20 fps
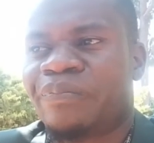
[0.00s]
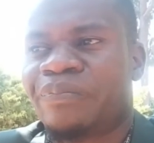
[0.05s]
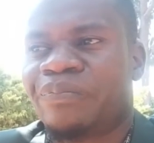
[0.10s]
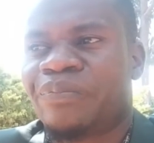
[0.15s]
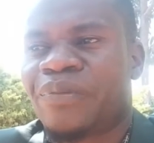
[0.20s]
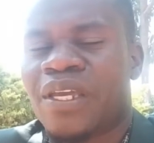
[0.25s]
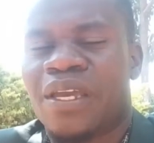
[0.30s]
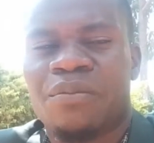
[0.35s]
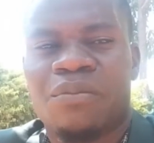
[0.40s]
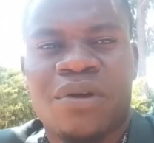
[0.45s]

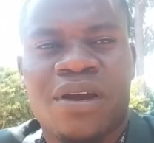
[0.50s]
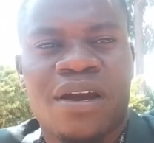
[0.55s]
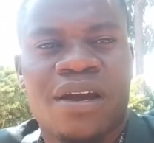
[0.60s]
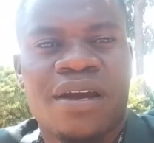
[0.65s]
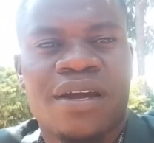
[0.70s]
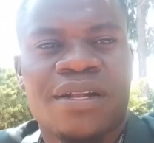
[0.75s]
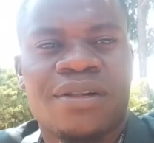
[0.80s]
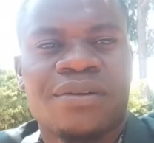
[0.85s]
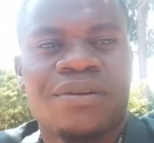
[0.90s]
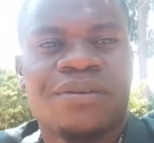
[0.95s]

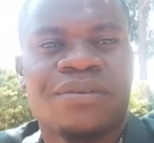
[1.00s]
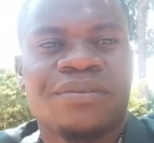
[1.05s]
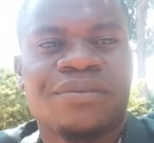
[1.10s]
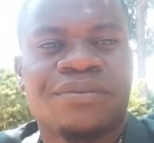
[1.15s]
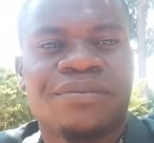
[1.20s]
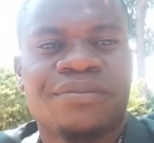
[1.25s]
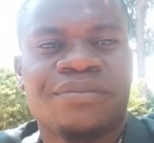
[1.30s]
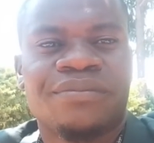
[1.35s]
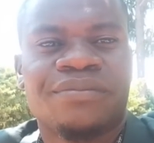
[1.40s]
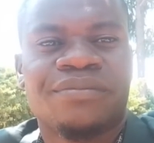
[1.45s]
Mkaro,
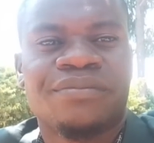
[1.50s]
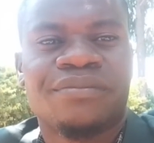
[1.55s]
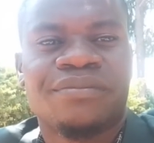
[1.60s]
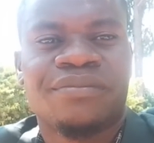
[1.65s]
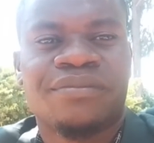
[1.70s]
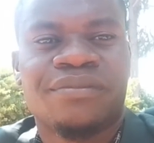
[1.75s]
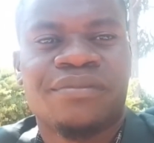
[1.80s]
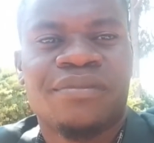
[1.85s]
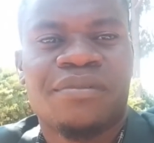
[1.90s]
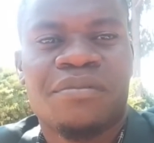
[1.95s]

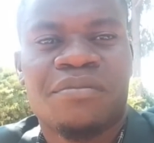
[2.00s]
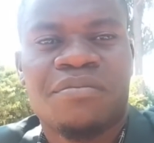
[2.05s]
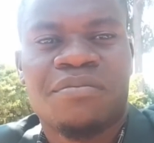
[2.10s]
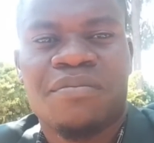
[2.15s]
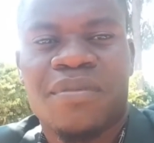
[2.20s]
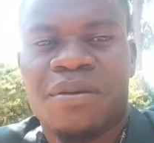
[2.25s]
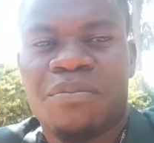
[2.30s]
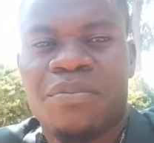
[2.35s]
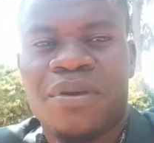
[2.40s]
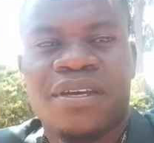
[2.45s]

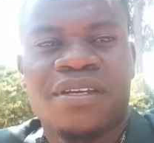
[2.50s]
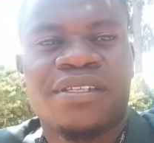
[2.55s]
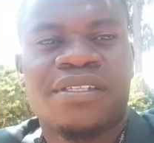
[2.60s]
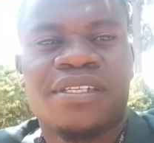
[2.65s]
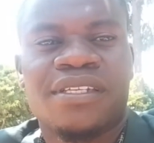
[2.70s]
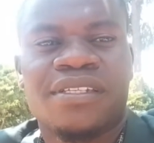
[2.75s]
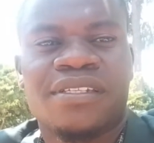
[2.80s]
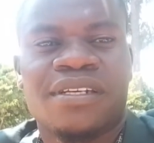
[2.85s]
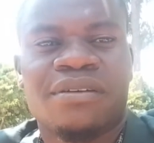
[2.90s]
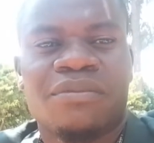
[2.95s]
my big
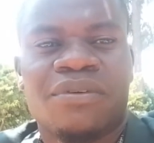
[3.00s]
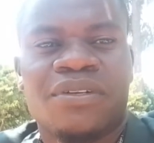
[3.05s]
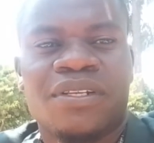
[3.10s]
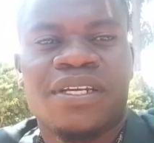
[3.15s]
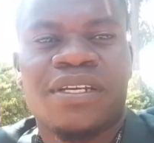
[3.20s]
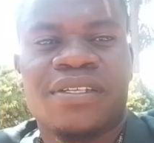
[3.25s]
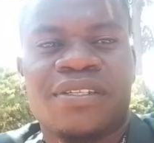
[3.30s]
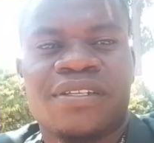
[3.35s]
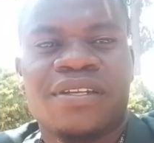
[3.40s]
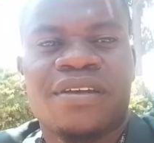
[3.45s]
sister
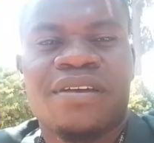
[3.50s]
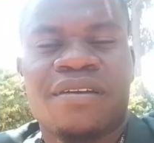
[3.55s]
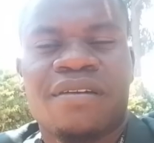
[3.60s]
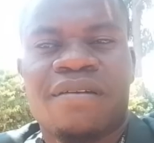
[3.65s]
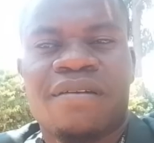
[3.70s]
Modesta,